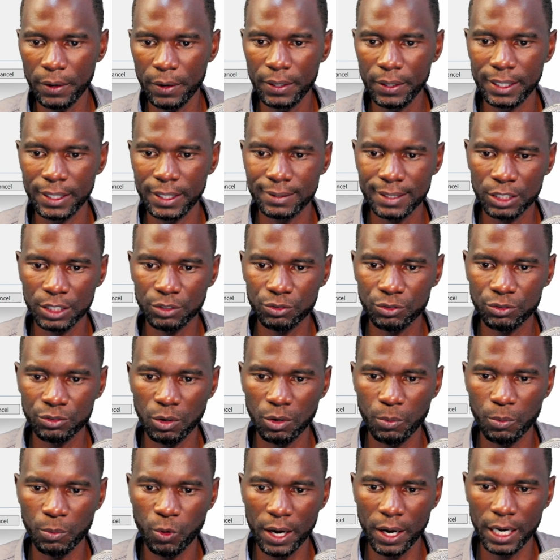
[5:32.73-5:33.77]
it starts from
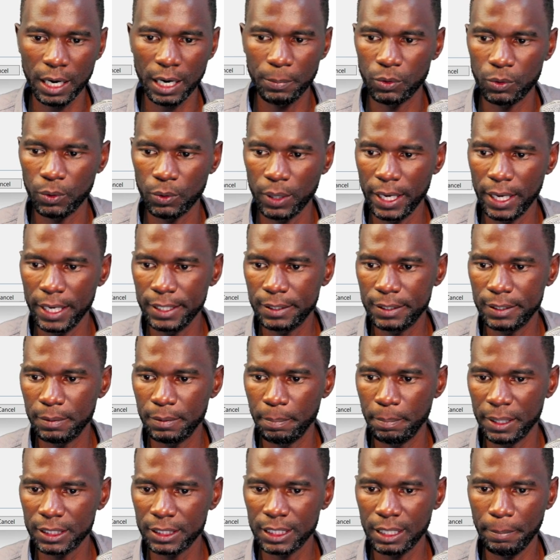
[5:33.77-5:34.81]
one up to eight,
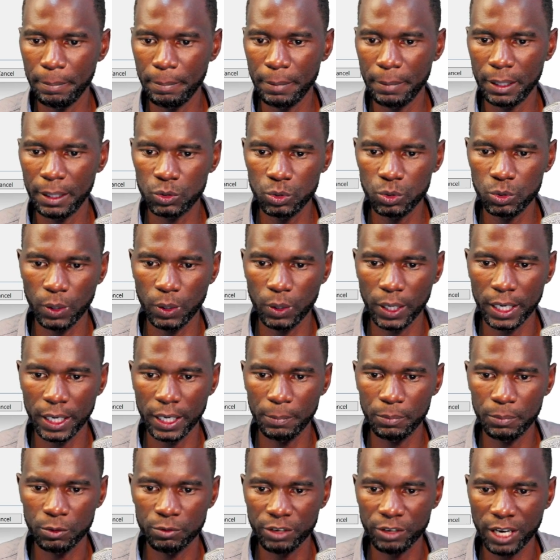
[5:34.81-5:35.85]
base number two, one up to
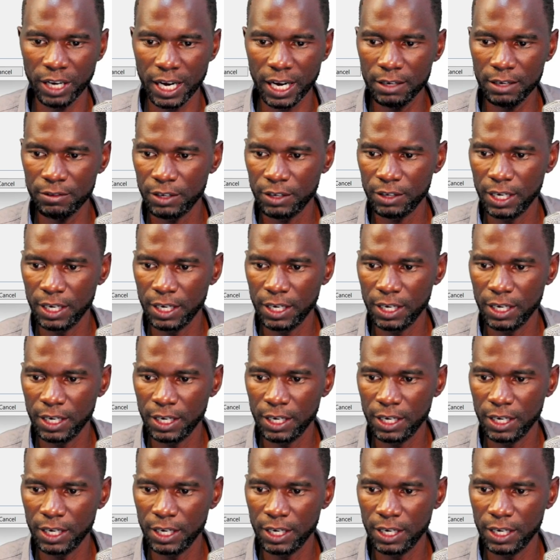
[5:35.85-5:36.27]
five.